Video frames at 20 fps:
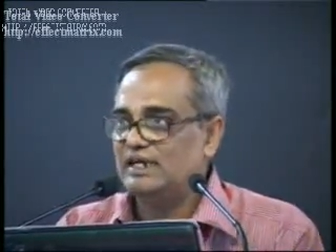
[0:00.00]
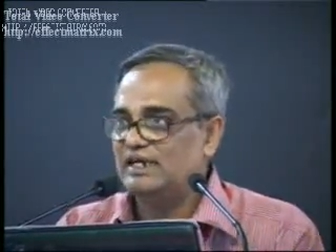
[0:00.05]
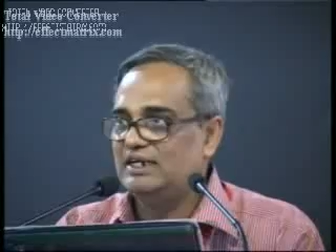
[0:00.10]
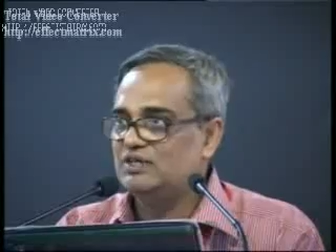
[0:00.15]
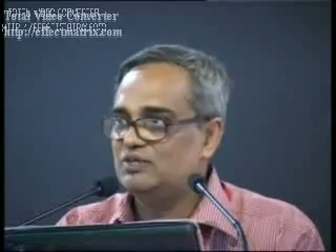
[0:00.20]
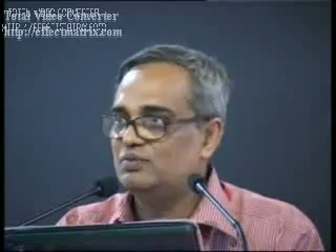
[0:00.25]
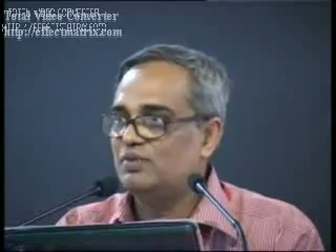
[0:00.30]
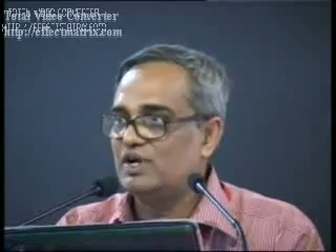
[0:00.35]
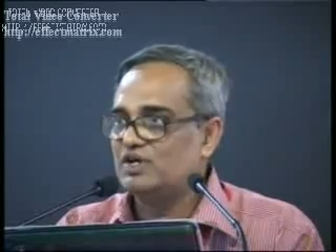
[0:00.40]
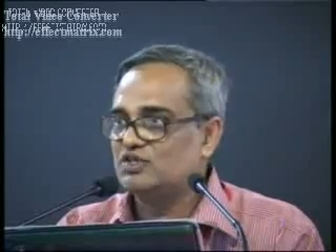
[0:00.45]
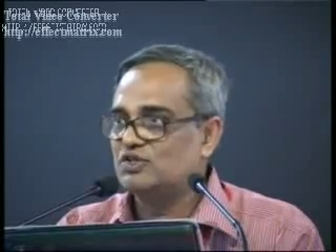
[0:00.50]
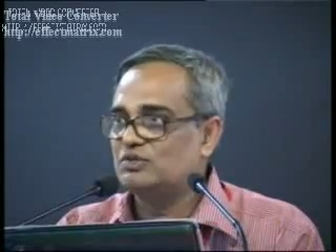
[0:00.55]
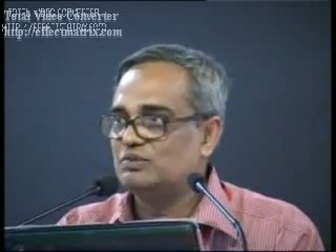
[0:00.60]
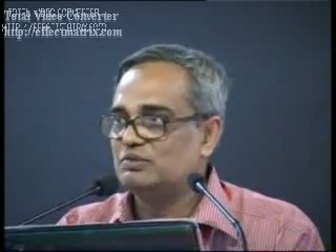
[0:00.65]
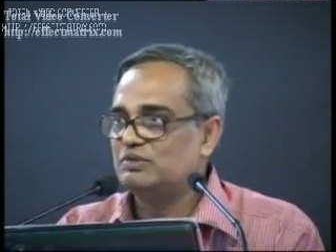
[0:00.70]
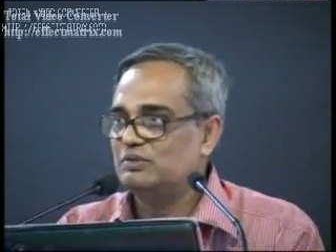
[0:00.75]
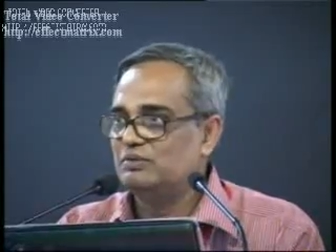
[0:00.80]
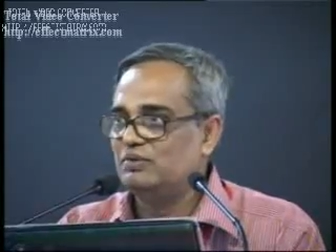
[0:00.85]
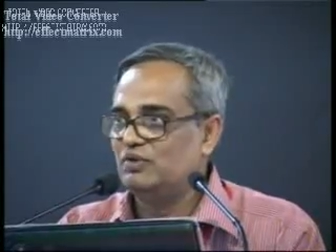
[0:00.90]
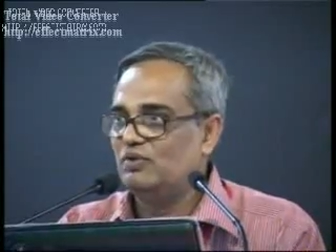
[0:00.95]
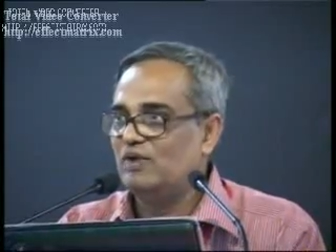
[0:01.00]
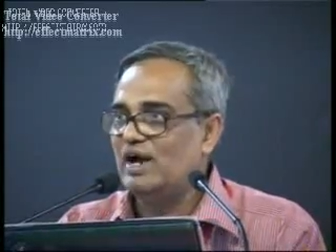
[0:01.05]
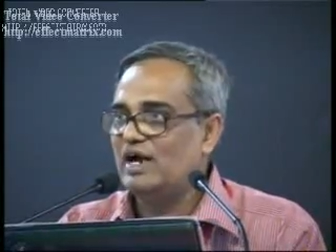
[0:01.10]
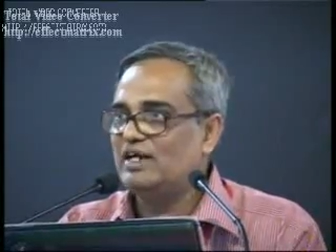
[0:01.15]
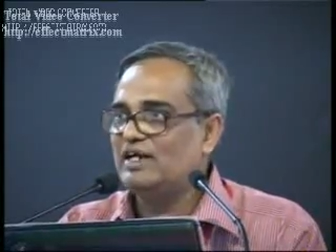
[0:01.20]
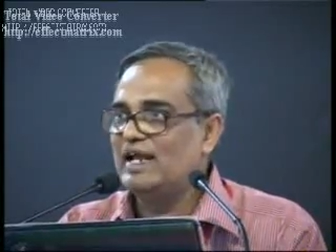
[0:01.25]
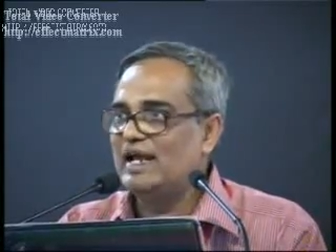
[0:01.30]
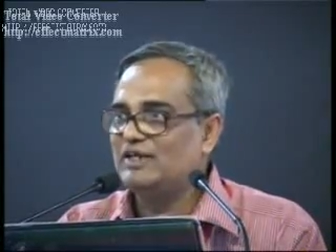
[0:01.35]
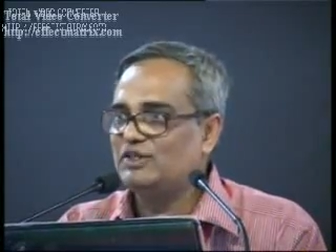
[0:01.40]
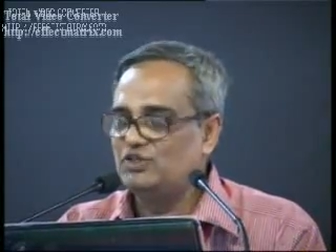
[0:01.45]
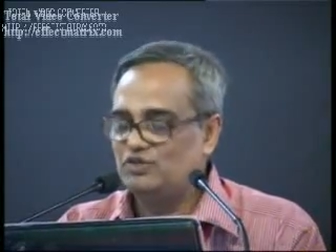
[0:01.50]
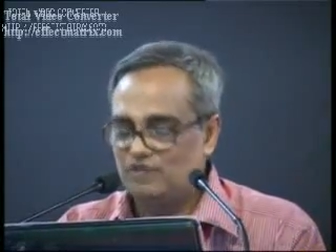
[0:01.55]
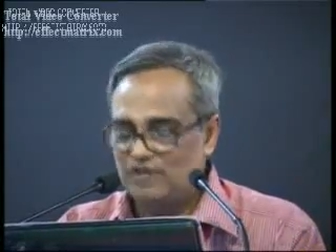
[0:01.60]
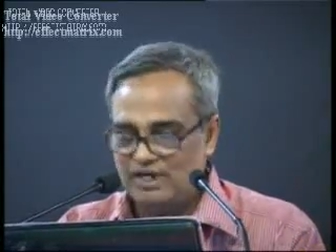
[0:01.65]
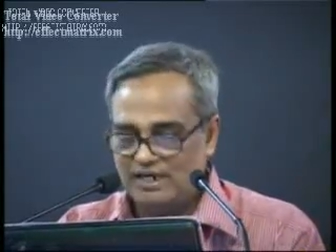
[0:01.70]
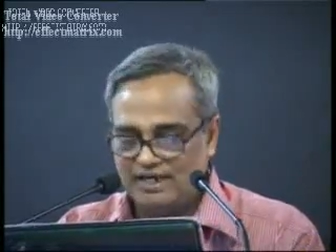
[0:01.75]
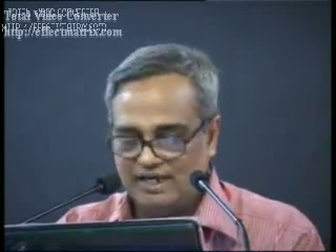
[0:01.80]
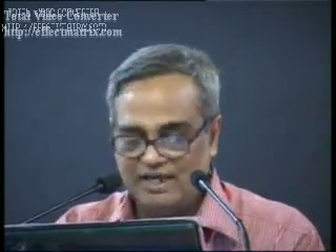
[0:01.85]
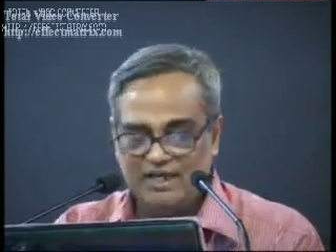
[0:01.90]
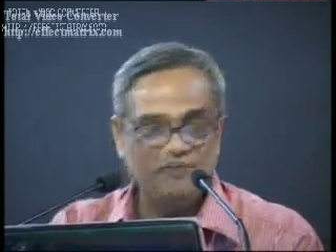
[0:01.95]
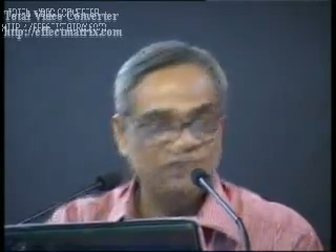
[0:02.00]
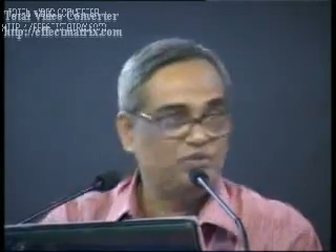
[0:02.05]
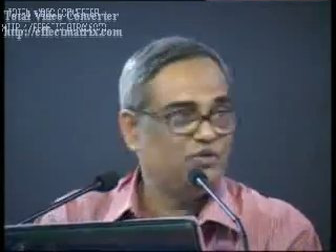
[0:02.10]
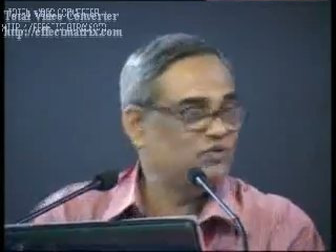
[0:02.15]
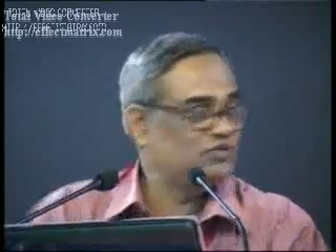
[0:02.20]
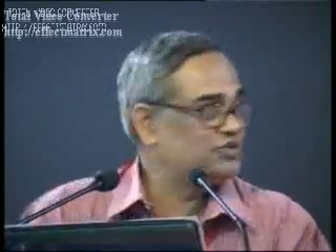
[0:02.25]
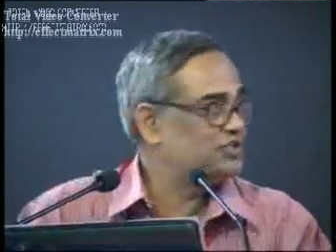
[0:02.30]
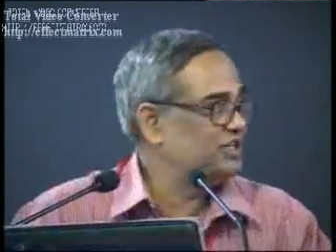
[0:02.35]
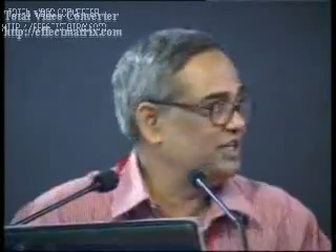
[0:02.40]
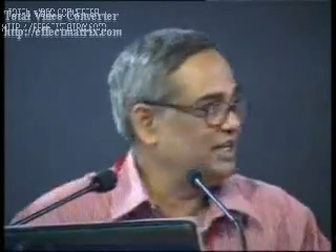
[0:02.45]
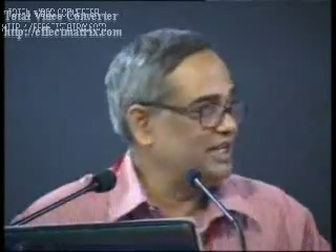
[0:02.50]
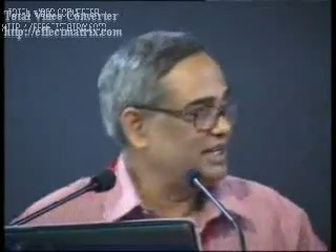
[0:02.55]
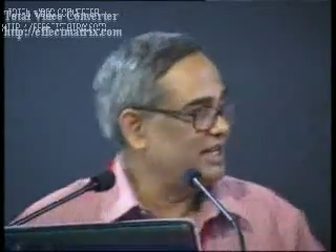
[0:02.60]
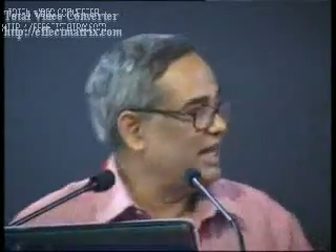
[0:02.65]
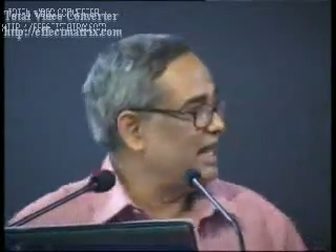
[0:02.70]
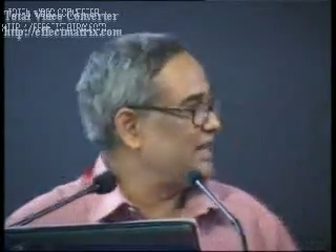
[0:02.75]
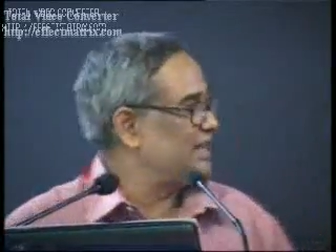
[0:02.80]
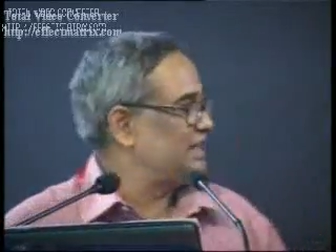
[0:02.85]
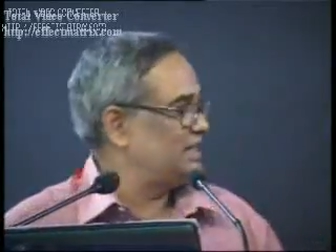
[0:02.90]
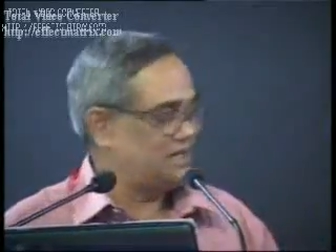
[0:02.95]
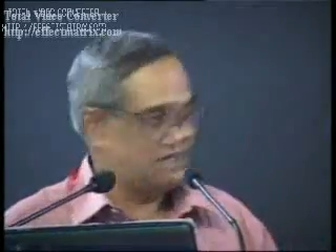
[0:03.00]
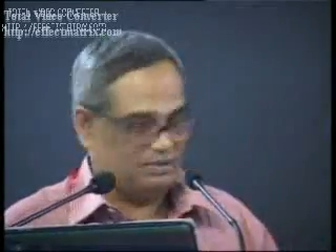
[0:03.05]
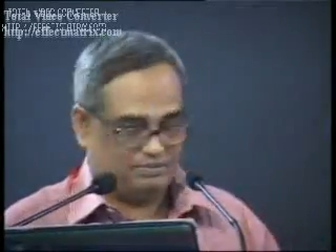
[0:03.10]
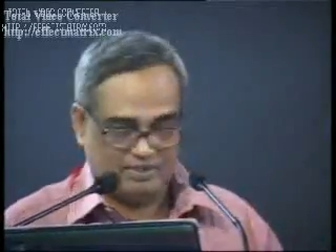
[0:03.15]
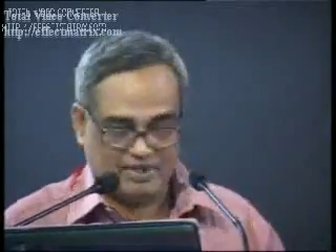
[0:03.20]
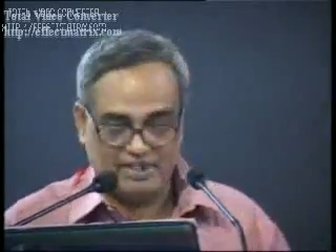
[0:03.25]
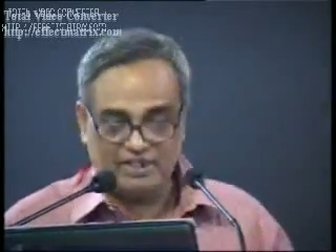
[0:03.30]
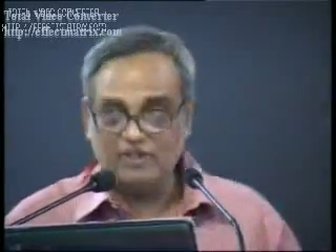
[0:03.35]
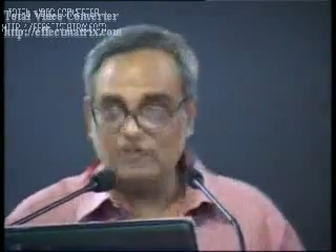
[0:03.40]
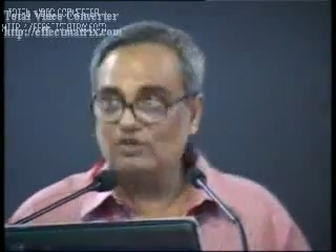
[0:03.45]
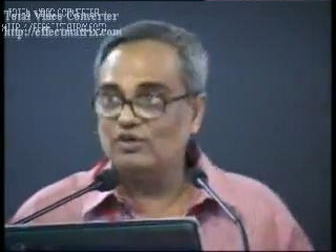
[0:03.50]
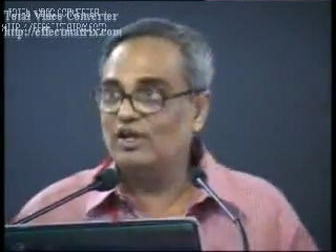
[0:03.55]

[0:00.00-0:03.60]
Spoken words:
Yes, sir, it is possible. What actually, if you see that